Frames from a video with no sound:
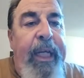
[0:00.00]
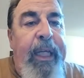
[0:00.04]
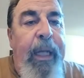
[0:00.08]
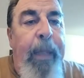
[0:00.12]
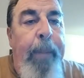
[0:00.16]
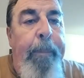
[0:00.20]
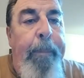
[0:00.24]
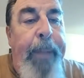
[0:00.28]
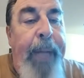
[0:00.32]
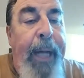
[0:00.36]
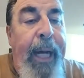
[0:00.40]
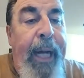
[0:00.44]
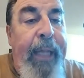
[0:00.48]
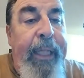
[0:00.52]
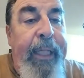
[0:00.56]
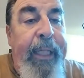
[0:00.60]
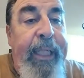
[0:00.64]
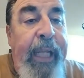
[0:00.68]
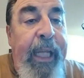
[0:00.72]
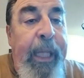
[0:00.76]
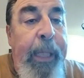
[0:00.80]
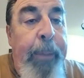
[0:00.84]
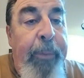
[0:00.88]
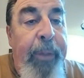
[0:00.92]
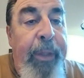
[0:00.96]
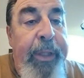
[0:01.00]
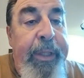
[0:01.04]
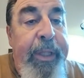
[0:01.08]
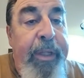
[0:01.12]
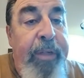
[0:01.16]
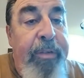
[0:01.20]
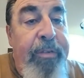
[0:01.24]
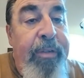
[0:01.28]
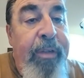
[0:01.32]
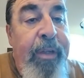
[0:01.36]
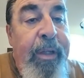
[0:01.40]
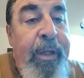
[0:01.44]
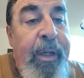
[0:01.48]
I bought came with
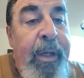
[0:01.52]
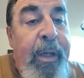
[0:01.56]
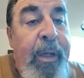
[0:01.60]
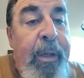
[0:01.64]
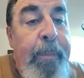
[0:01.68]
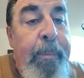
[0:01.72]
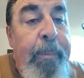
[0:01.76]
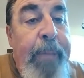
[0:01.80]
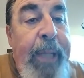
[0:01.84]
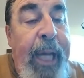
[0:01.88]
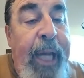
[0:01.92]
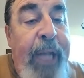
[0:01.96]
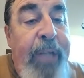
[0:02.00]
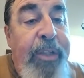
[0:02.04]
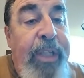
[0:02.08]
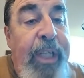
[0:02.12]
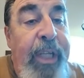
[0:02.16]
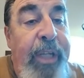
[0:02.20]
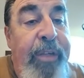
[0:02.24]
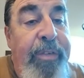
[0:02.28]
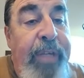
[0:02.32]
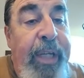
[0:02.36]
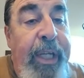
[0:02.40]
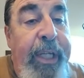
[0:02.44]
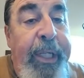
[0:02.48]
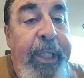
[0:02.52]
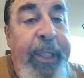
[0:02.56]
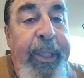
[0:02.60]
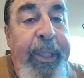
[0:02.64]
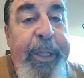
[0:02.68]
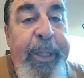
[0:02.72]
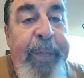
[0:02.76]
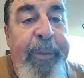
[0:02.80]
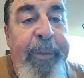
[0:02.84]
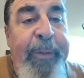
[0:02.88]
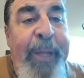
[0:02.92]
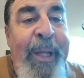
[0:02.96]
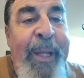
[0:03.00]
this patch antenna
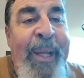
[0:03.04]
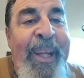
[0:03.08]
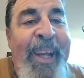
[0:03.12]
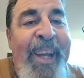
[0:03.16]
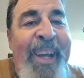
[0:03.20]
here.